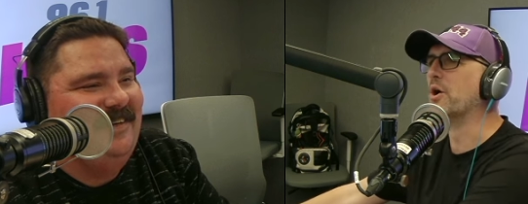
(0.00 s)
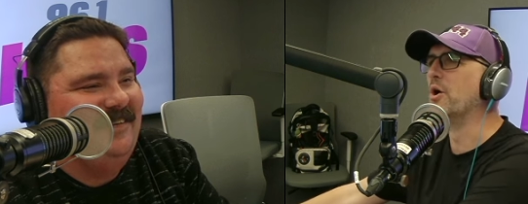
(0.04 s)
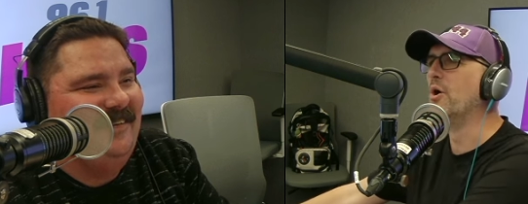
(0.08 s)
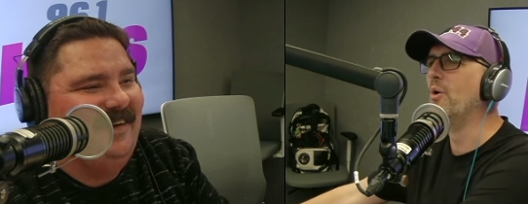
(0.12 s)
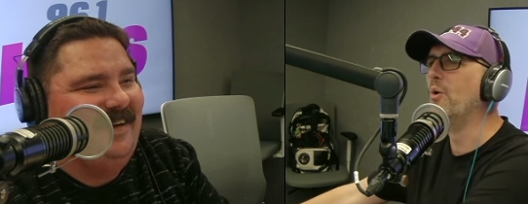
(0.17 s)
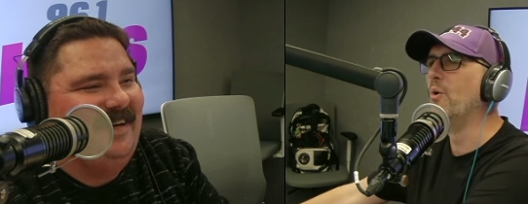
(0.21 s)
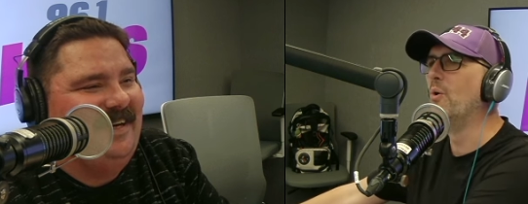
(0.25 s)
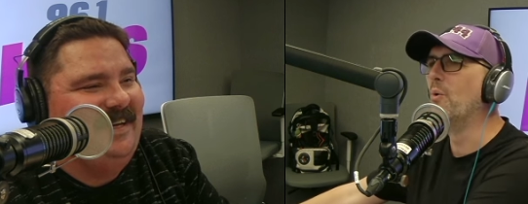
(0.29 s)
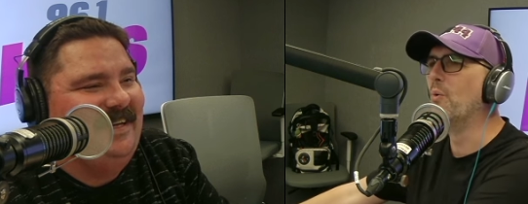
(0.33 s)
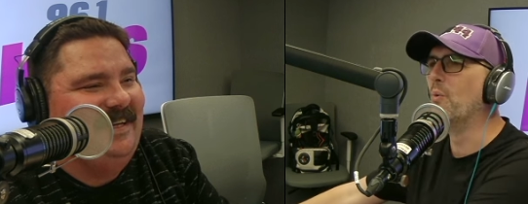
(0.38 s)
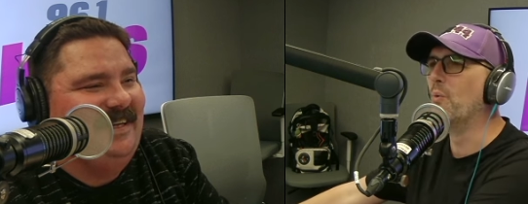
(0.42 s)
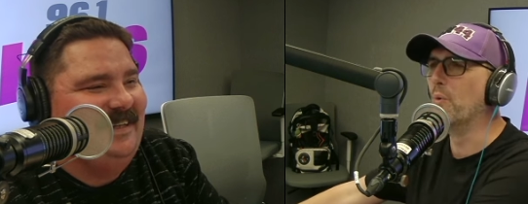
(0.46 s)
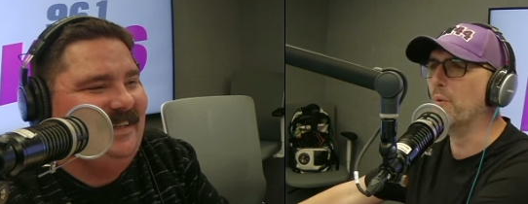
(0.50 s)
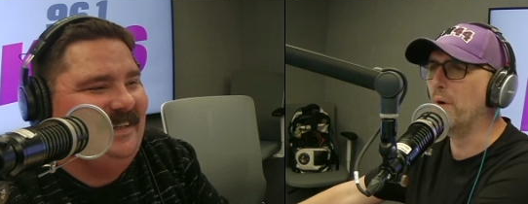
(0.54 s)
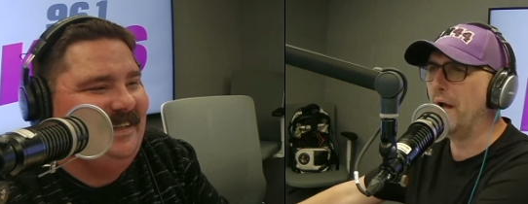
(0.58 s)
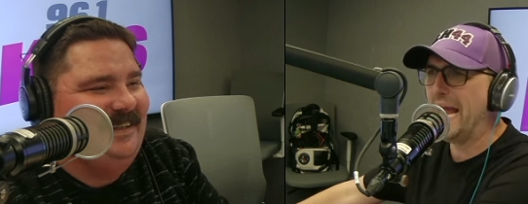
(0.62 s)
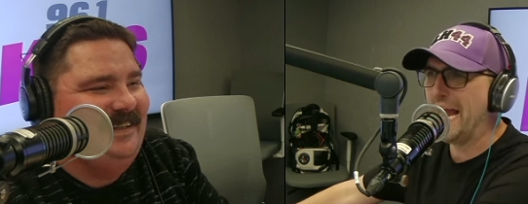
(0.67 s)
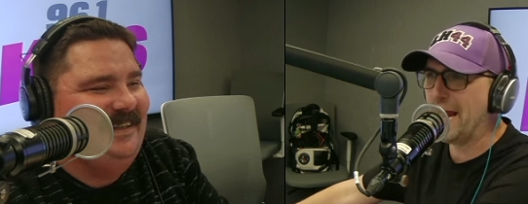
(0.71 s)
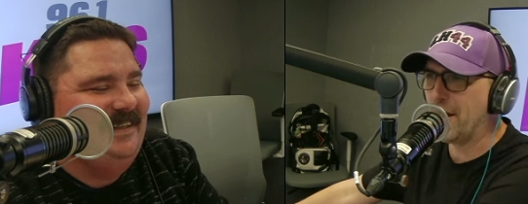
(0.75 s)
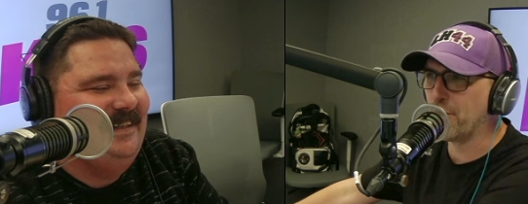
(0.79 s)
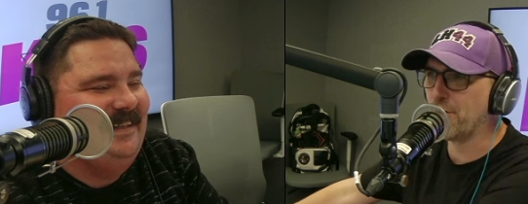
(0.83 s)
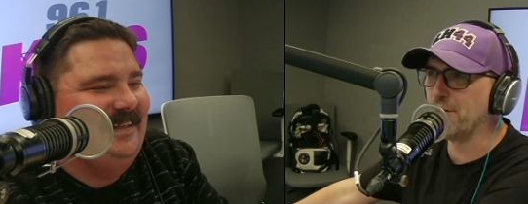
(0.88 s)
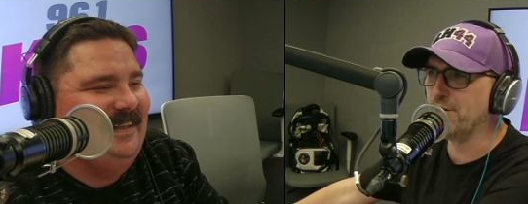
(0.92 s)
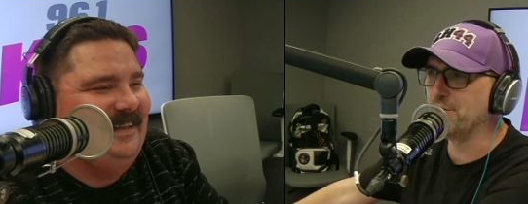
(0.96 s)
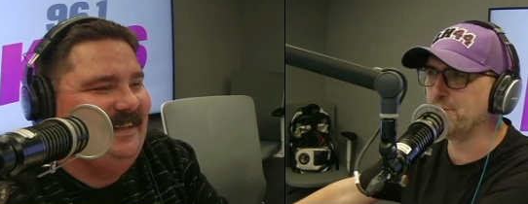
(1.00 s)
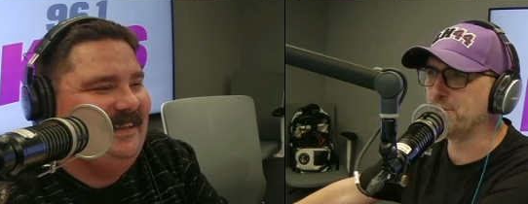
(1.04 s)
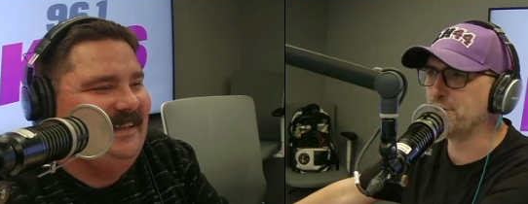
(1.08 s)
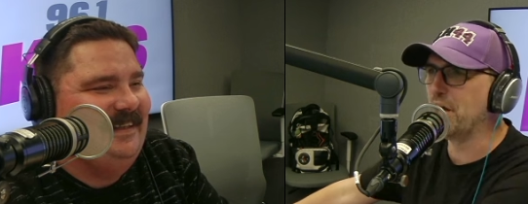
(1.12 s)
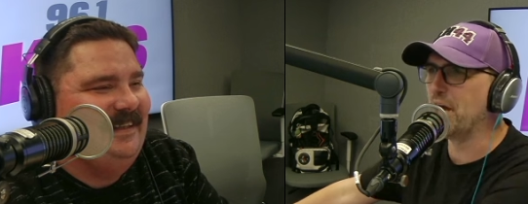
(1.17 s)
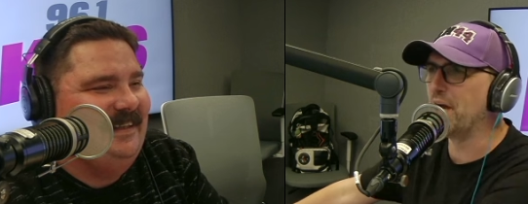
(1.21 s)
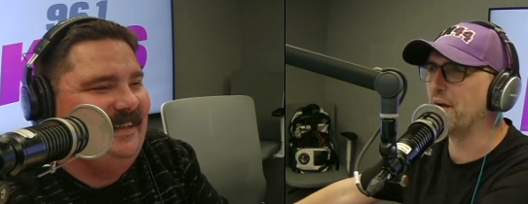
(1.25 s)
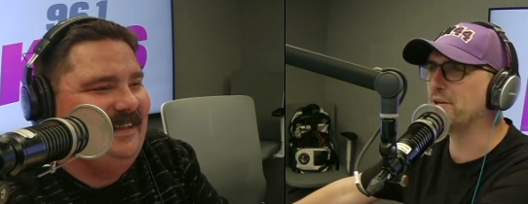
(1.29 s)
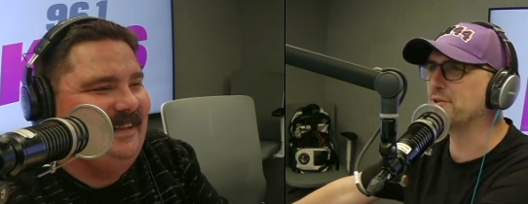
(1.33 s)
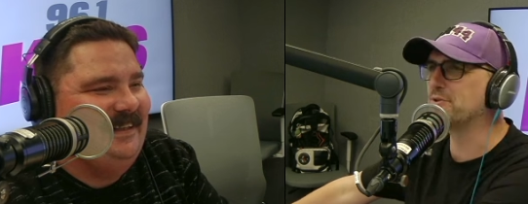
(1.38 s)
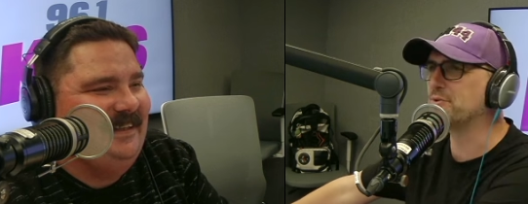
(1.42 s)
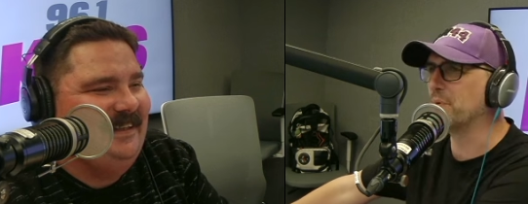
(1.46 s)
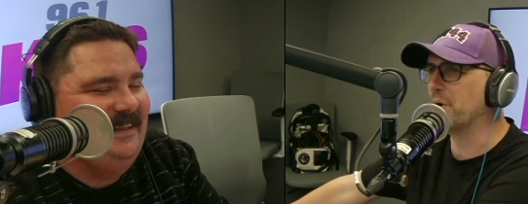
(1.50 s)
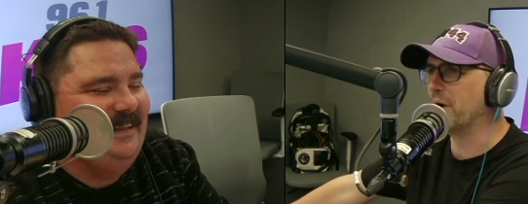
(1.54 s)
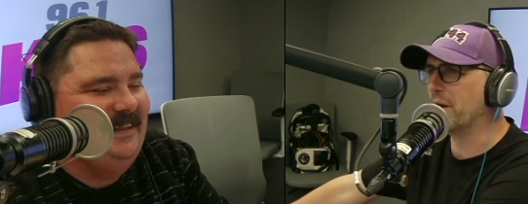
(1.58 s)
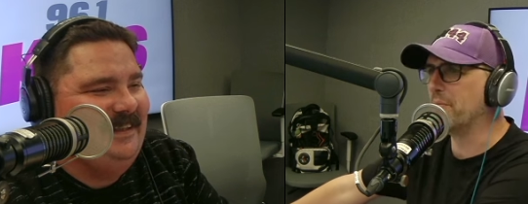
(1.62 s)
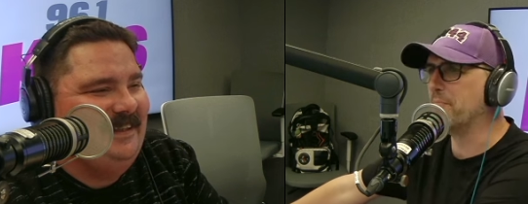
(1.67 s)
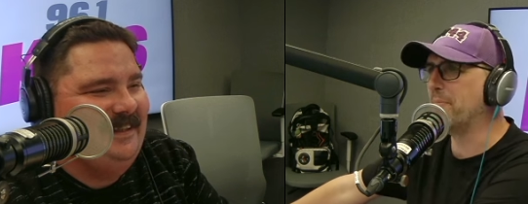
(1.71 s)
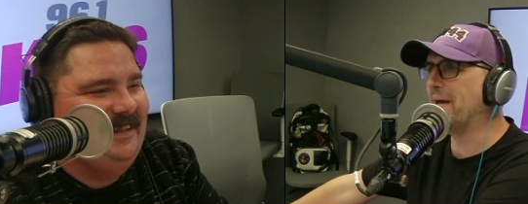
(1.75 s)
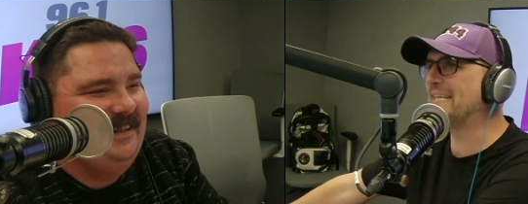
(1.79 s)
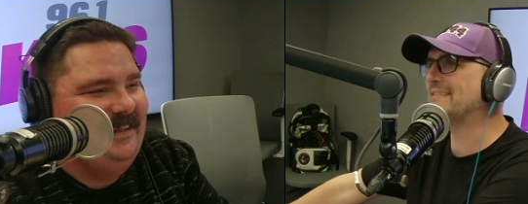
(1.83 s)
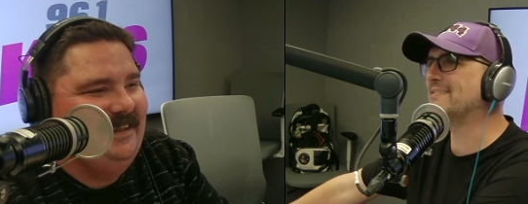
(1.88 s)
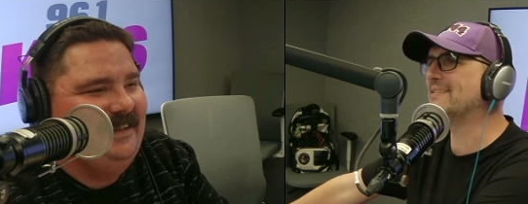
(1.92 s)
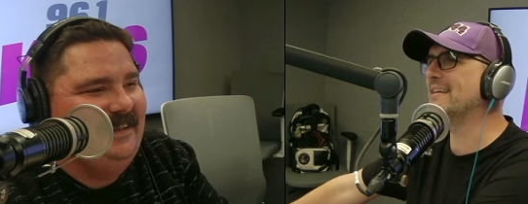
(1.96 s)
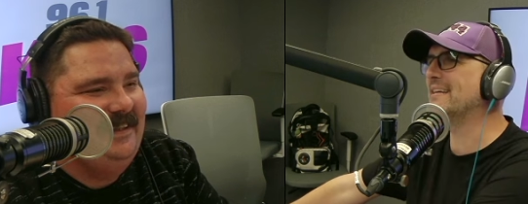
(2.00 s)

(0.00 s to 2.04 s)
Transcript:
Speaker 1: right, Aaron Judge, one of the best